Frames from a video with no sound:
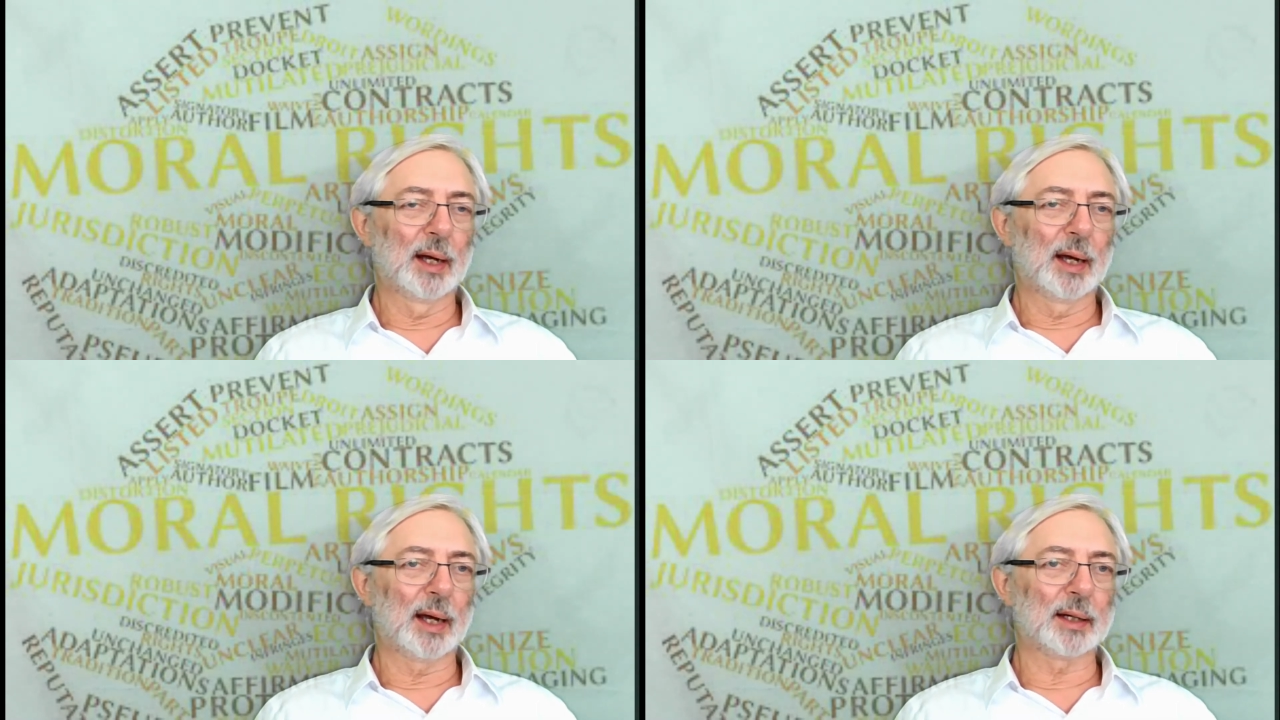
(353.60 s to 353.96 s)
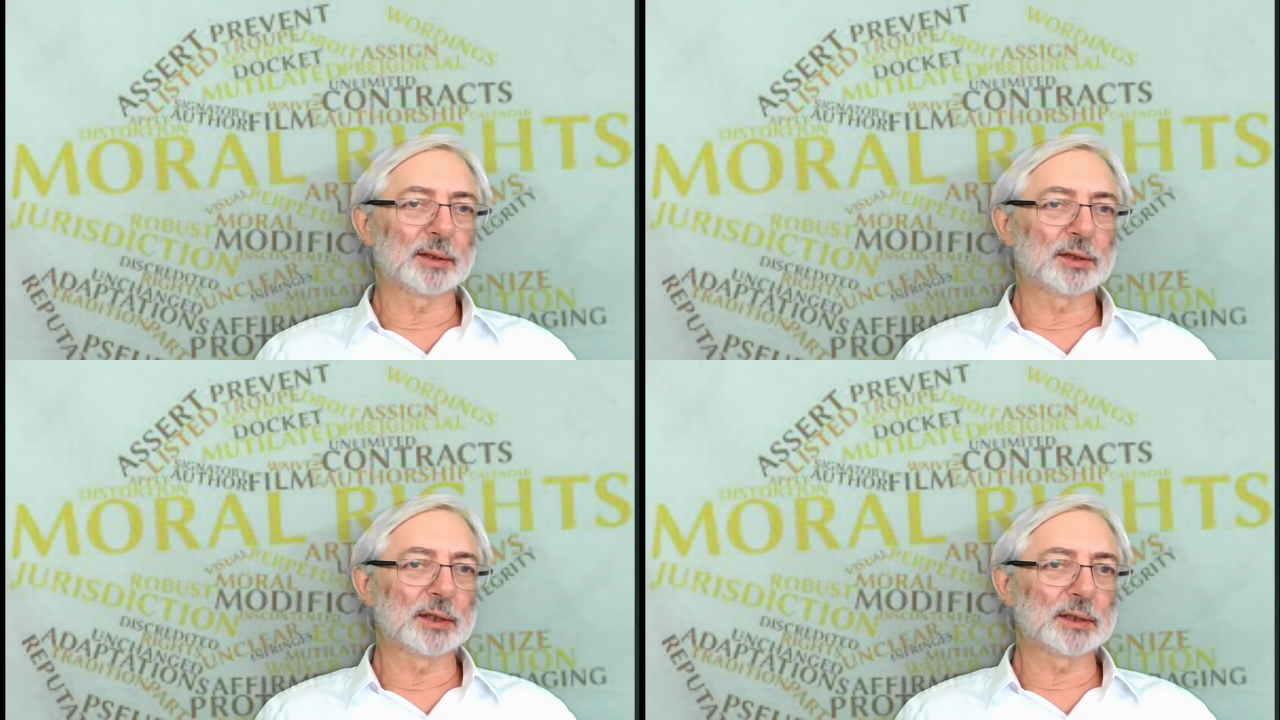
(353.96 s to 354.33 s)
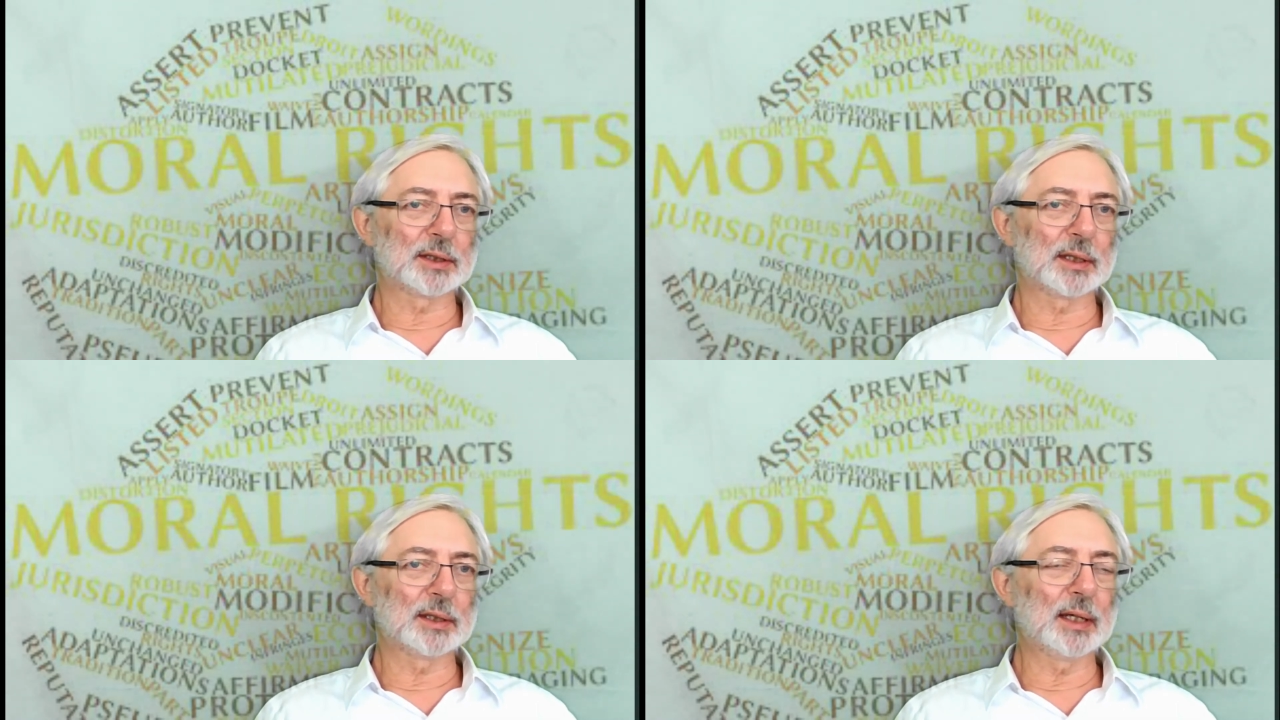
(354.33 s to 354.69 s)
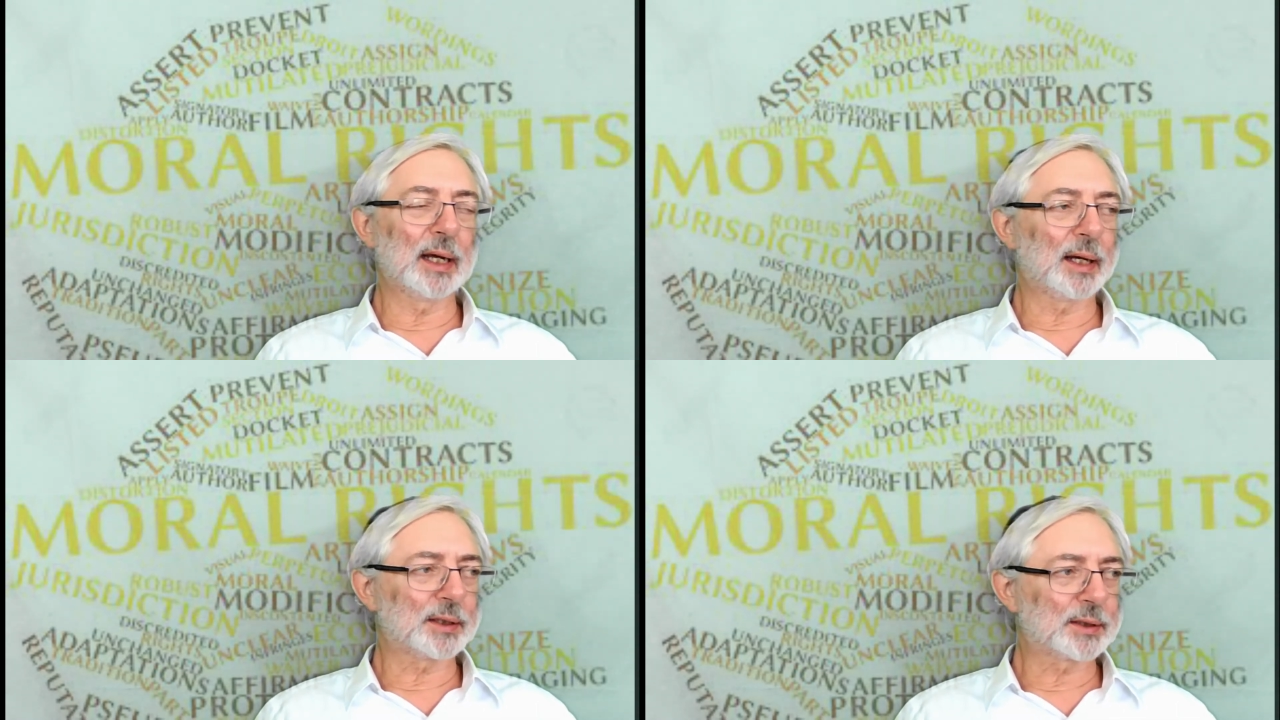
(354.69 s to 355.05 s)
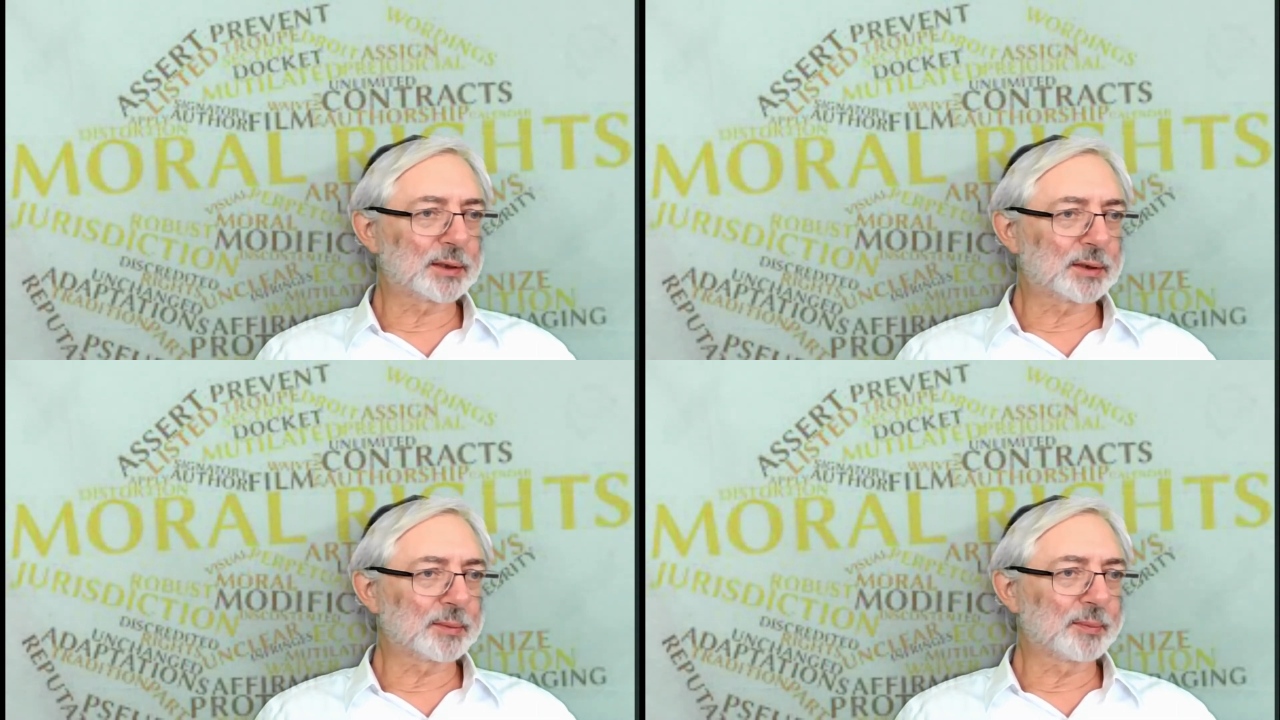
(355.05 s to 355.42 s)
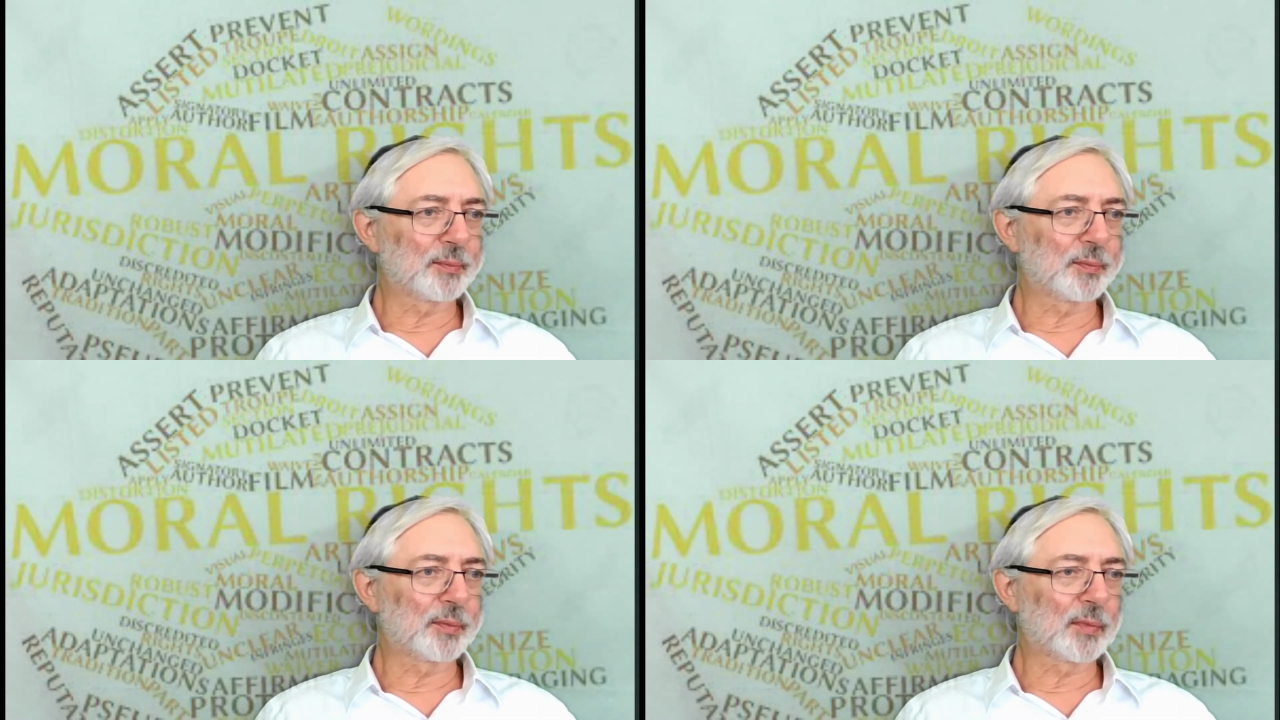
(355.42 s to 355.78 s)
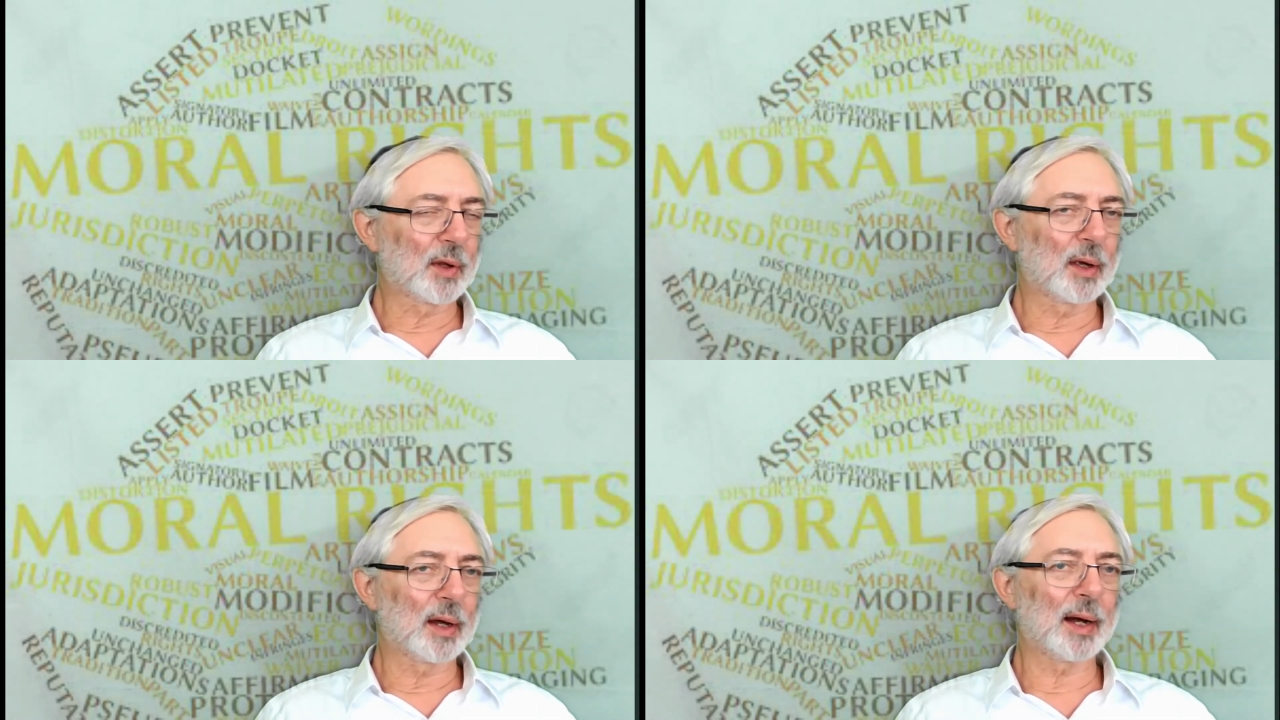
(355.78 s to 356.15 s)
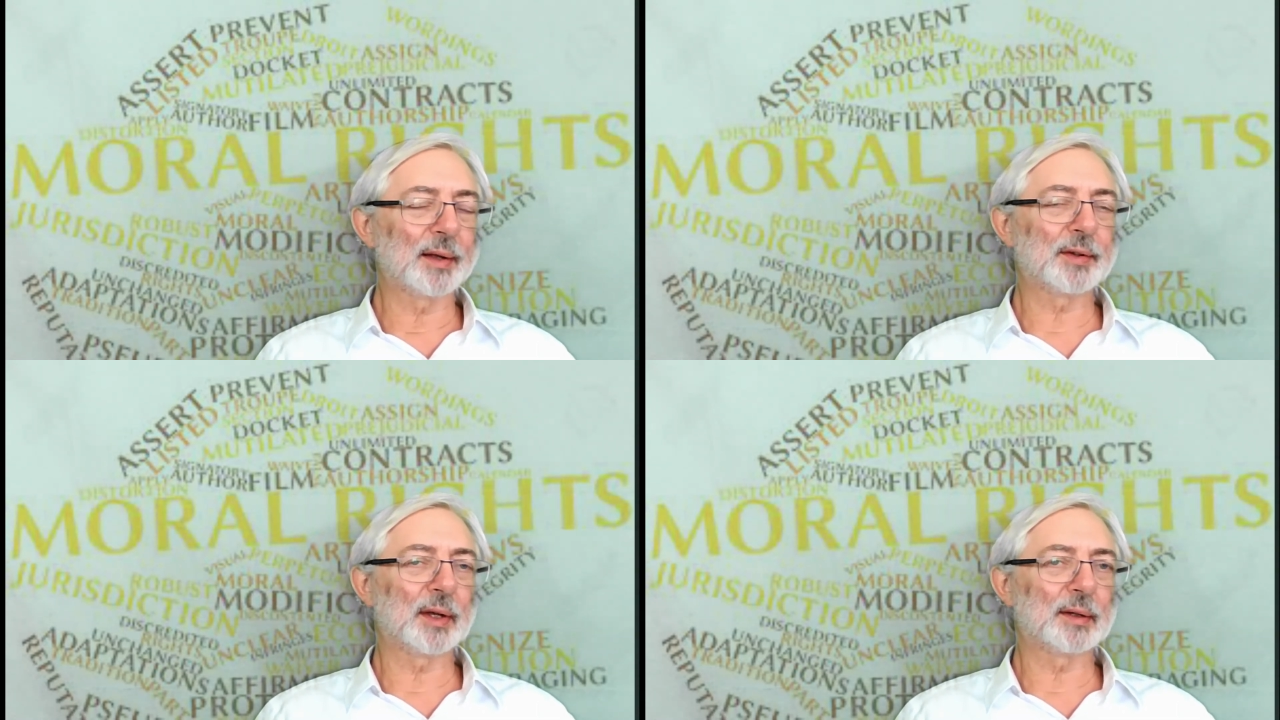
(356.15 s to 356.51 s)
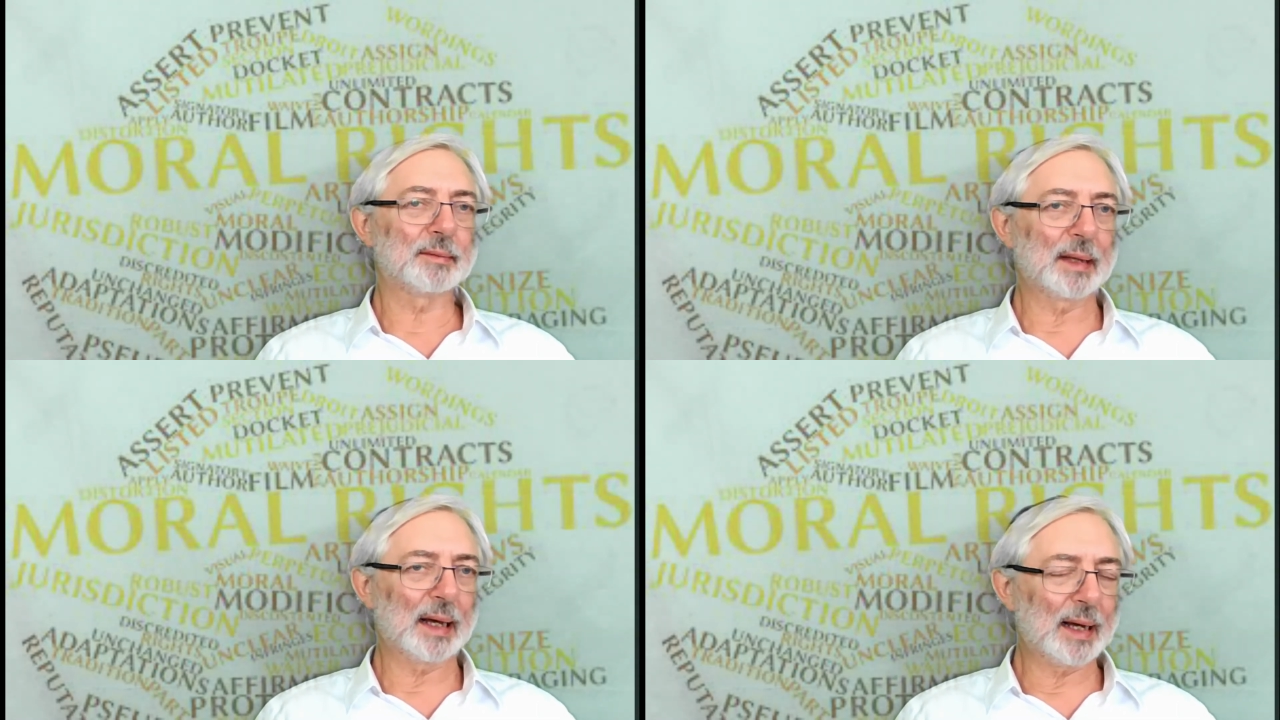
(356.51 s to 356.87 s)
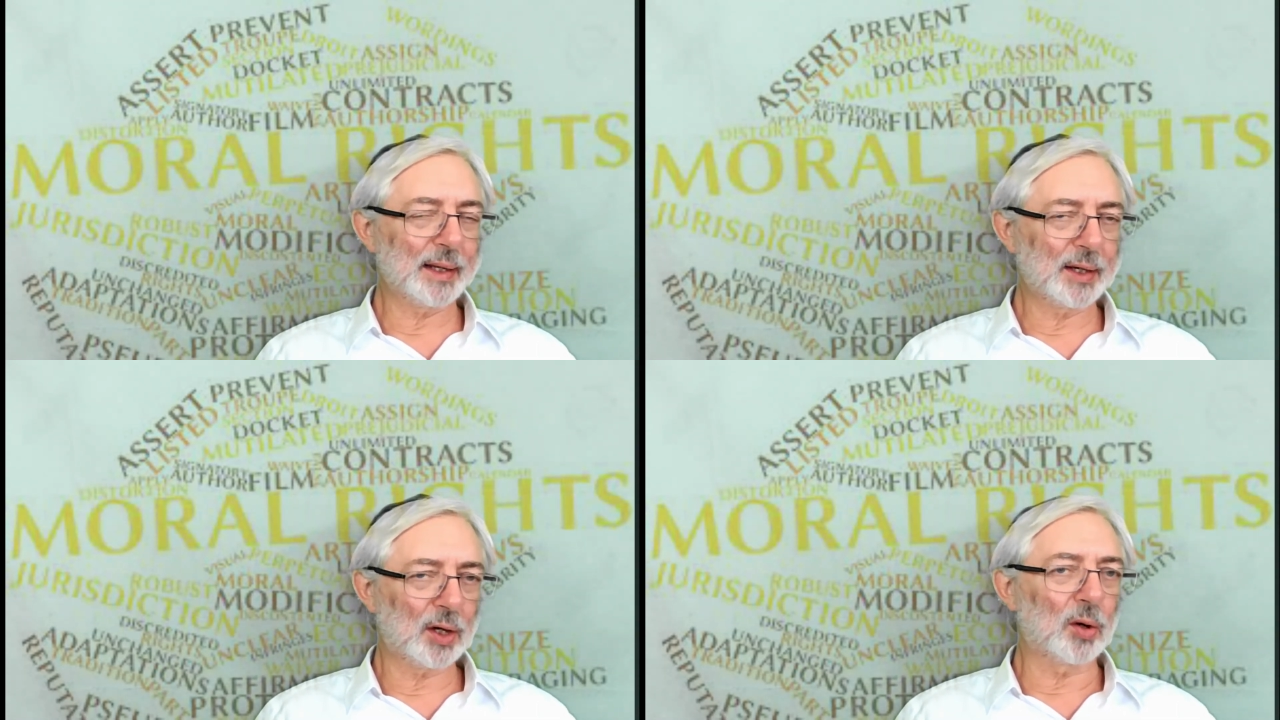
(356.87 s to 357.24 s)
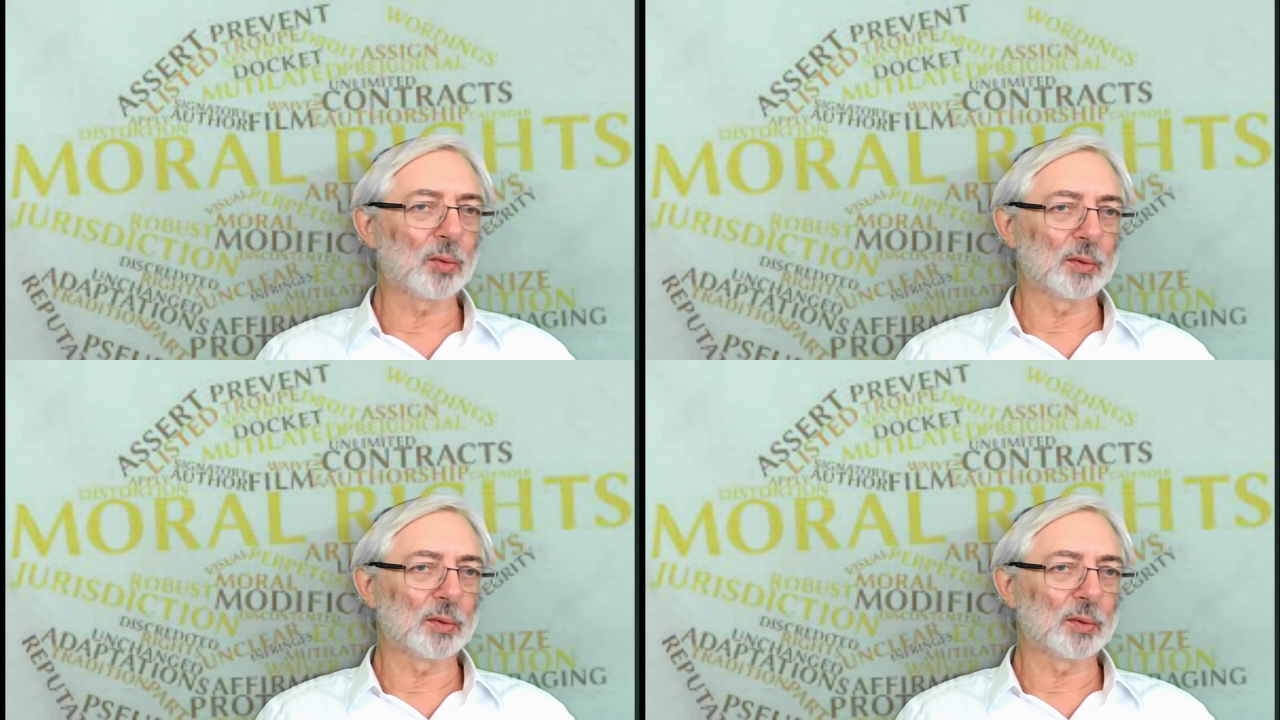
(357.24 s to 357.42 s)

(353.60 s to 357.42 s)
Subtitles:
and she said, yes. I said, I know.